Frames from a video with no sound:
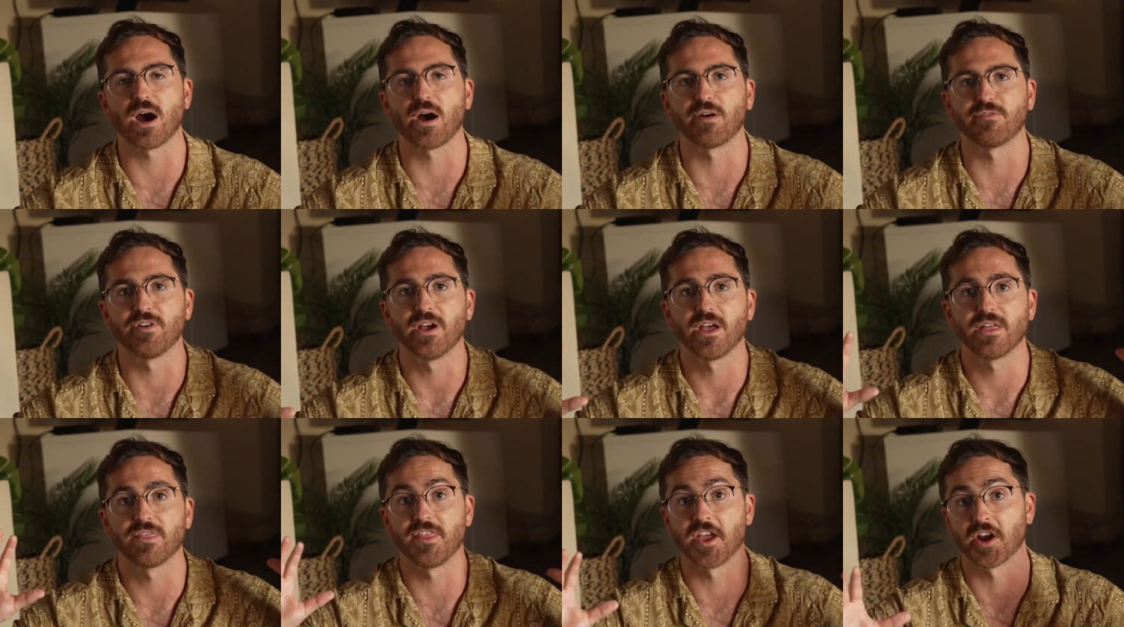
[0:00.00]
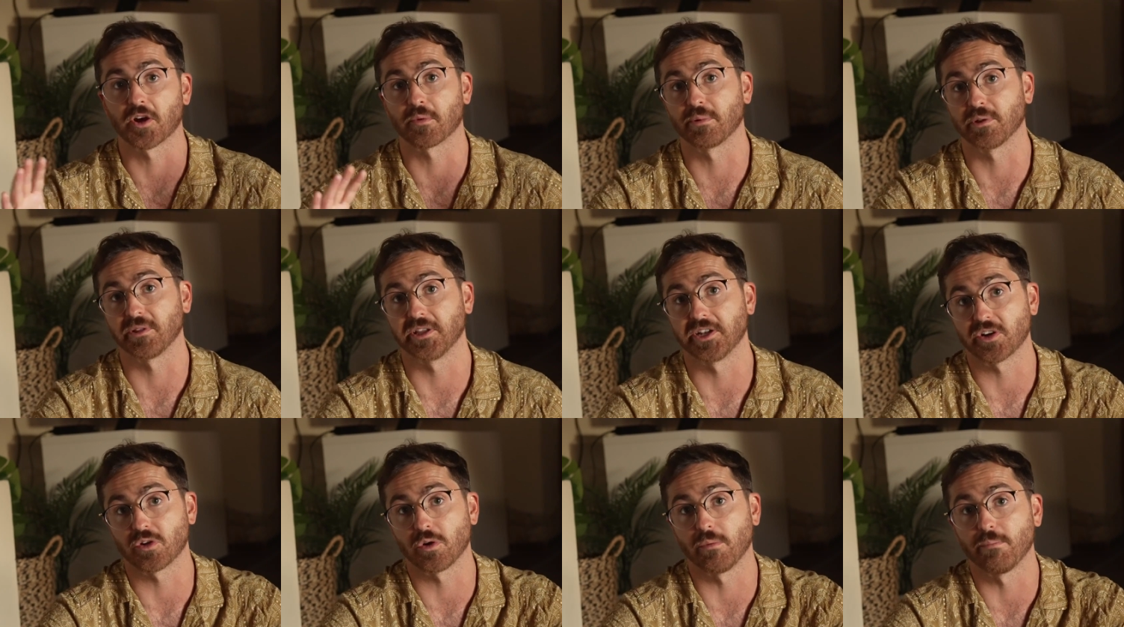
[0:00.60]
of their
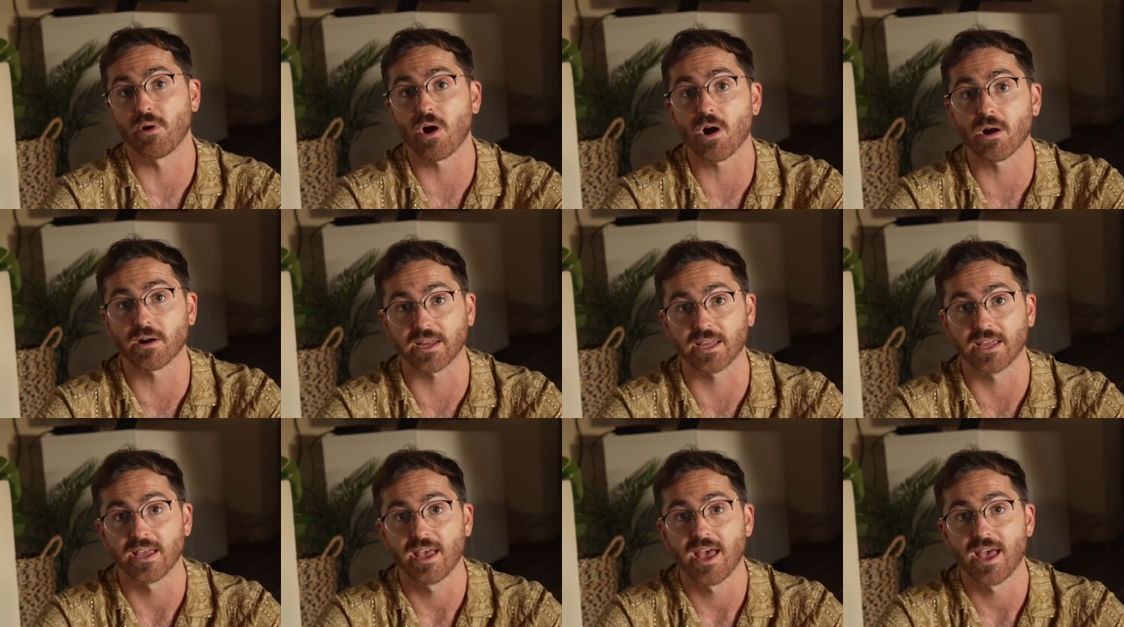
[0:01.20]
political party.